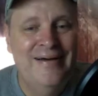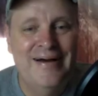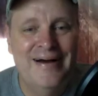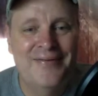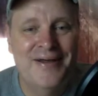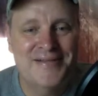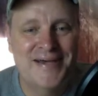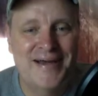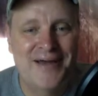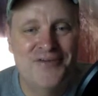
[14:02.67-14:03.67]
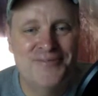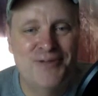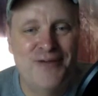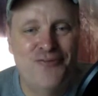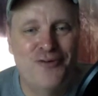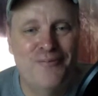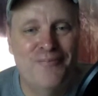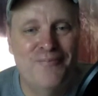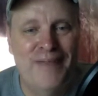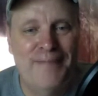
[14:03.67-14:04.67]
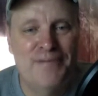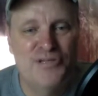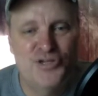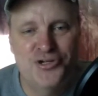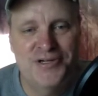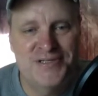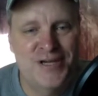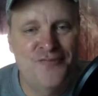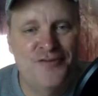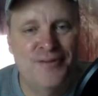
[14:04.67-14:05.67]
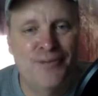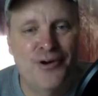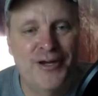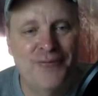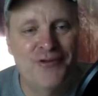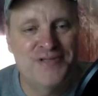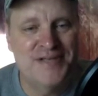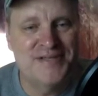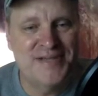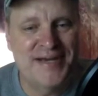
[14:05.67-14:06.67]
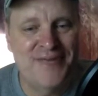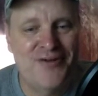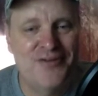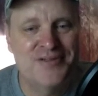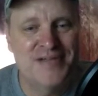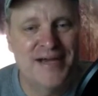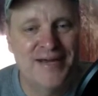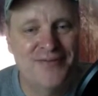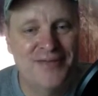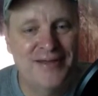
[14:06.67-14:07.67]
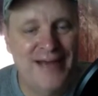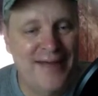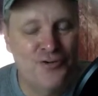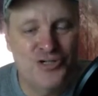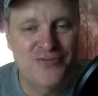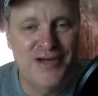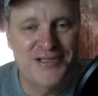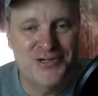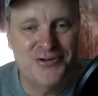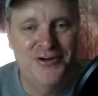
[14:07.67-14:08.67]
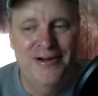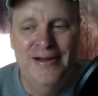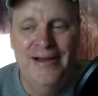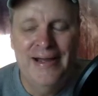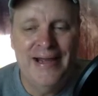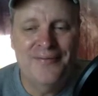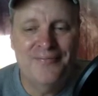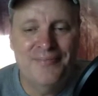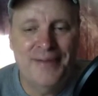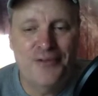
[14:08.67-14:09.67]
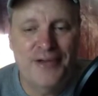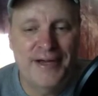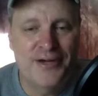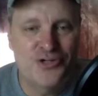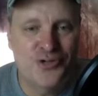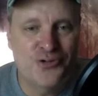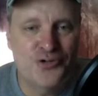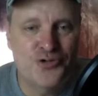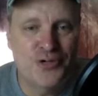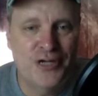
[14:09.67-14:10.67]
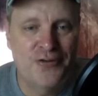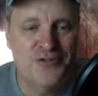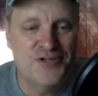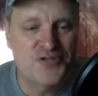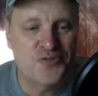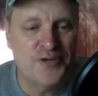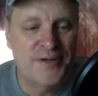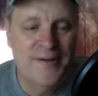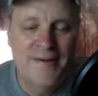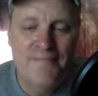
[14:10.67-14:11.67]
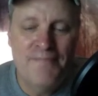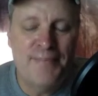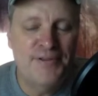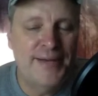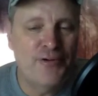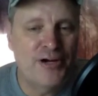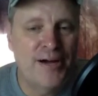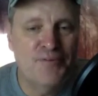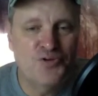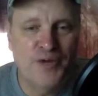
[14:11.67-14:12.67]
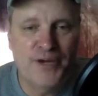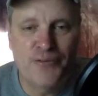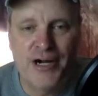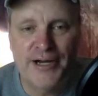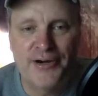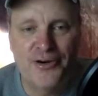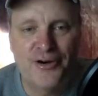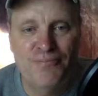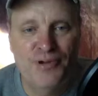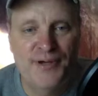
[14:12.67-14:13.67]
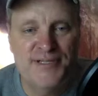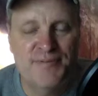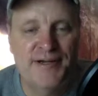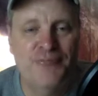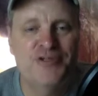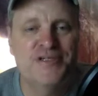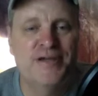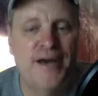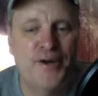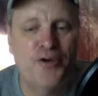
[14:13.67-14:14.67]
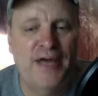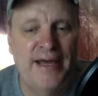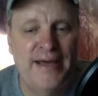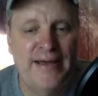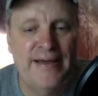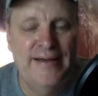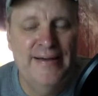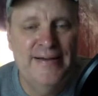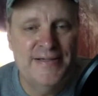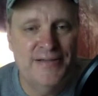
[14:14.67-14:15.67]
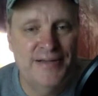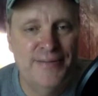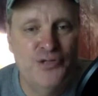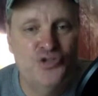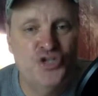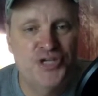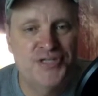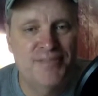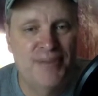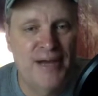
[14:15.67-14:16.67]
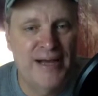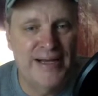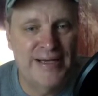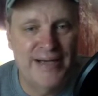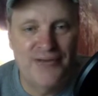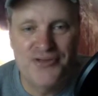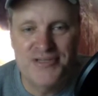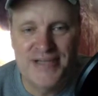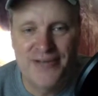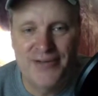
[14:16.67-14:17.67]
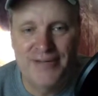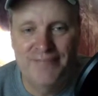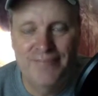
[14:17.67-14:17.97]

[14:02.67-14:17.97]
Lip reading: That's kind of how this platform had positioned itself on the market, was as kind of on the side of the average investor. And they really kind of showed their true colors this week. Maybe they were caught between a rock and a hard place, but it was not okay to limit just the buying and not the selling.